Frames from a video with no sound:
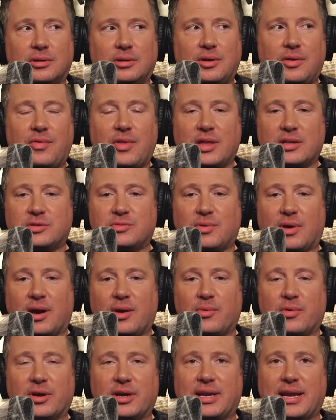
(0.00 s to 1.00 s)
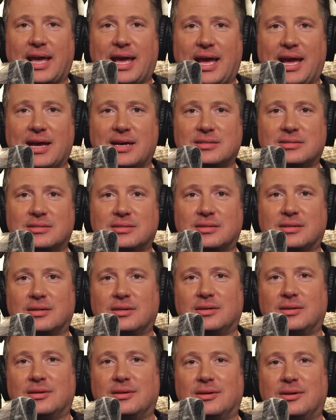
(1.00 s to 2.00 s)
and that's why we're gonna ask,
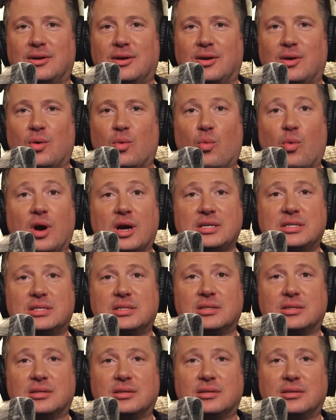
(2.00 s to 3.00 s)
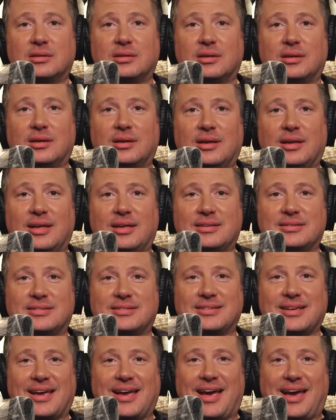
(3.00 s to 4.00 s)
what
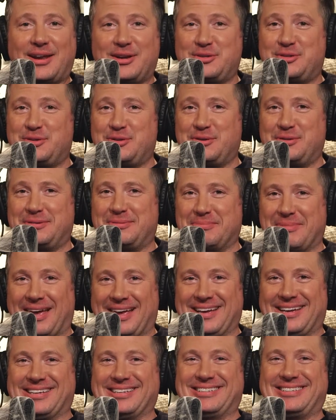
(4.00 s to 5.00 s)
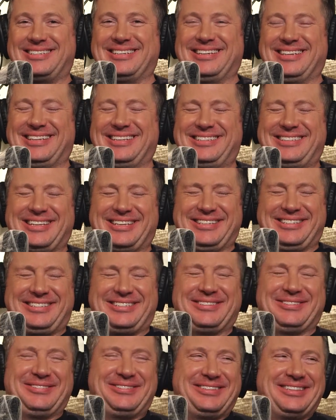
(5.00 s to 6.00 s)
is Attitude Magazine?
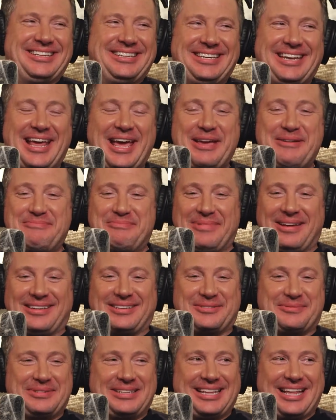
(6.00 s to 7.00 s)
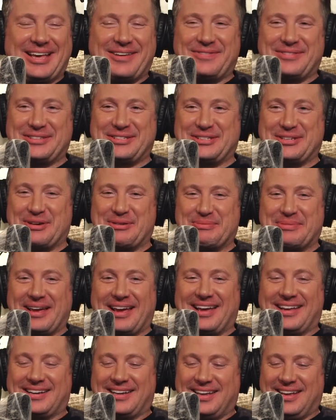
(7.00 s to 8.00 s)
the name makes me laugh. It's so
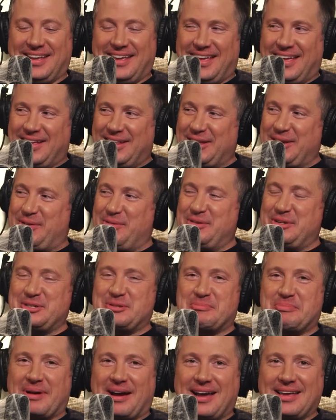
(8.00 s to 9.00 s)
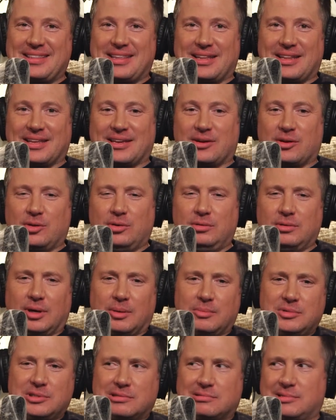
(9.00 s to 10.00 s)
bad. Like, who would just buy that? Like, ooh,
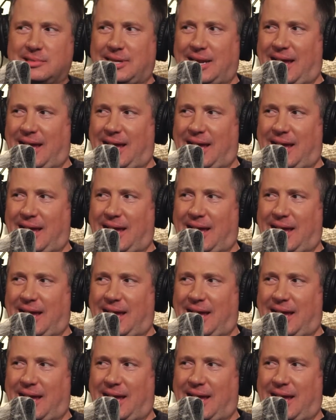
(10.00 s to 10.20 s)
I'm just reading